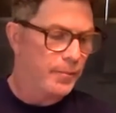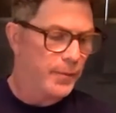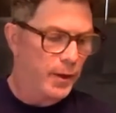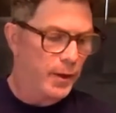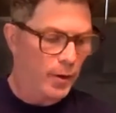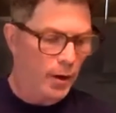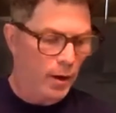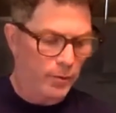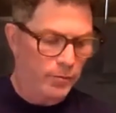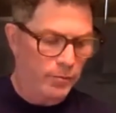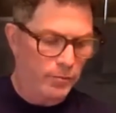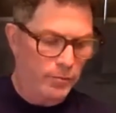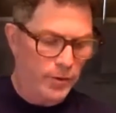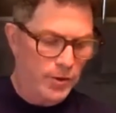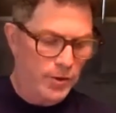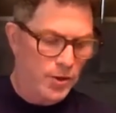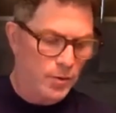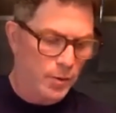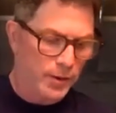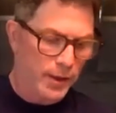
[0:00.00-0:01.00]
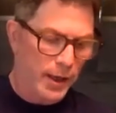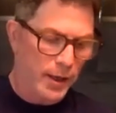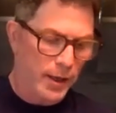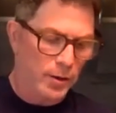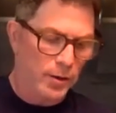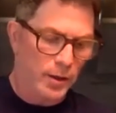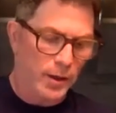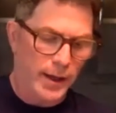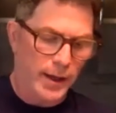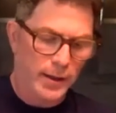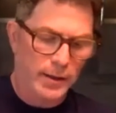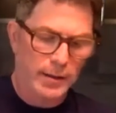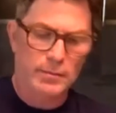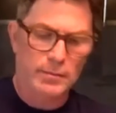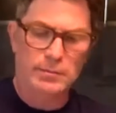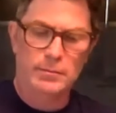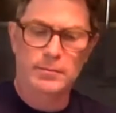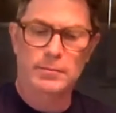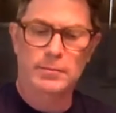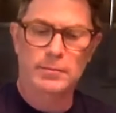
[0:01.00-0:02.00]
You know, this is what they look like.
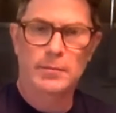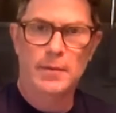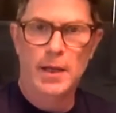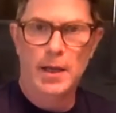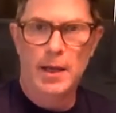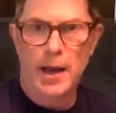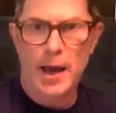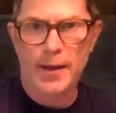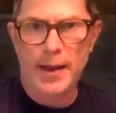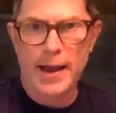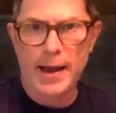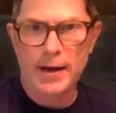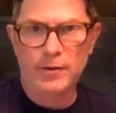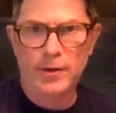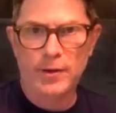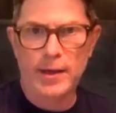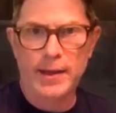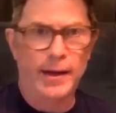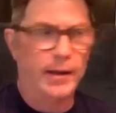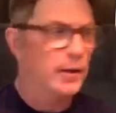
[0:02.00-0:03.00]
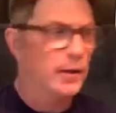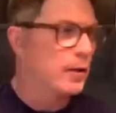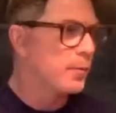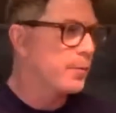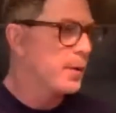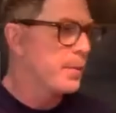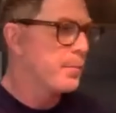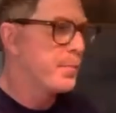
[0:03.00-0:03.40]
And they actually get a little bit